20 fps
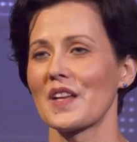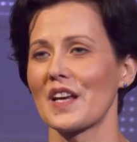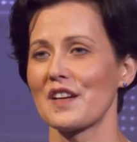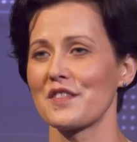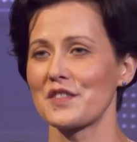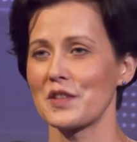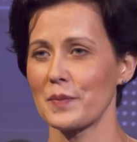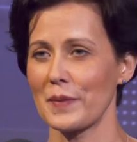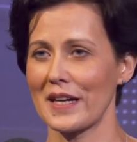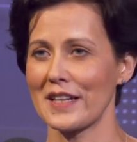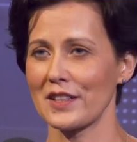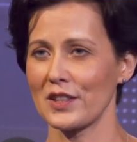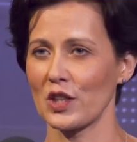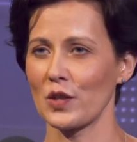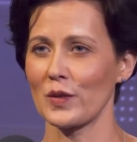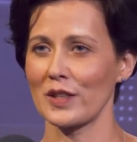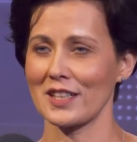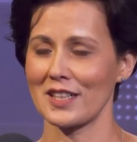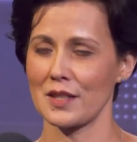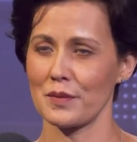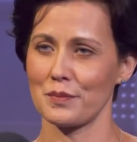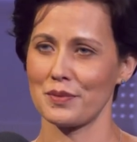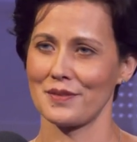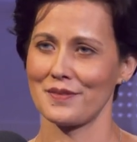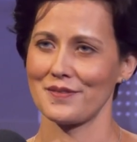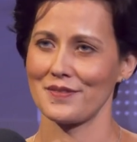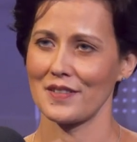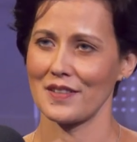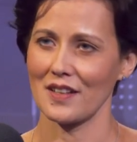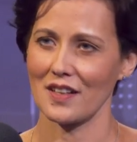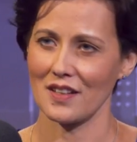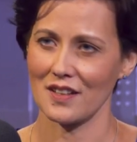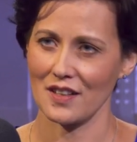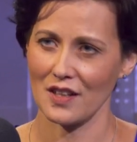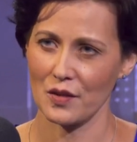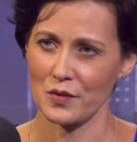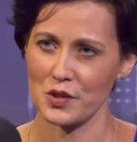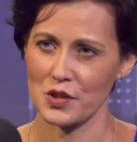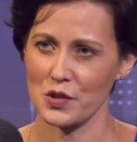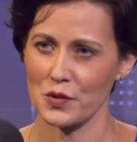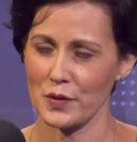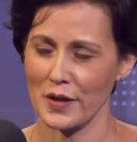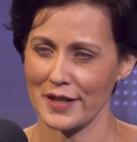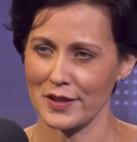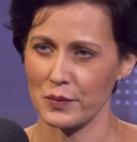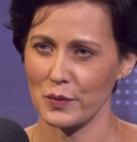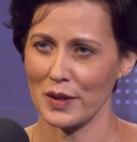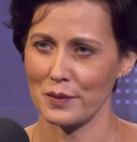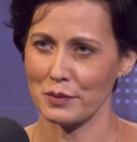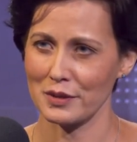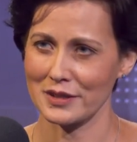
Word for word: of the banner going up, I was surrounded by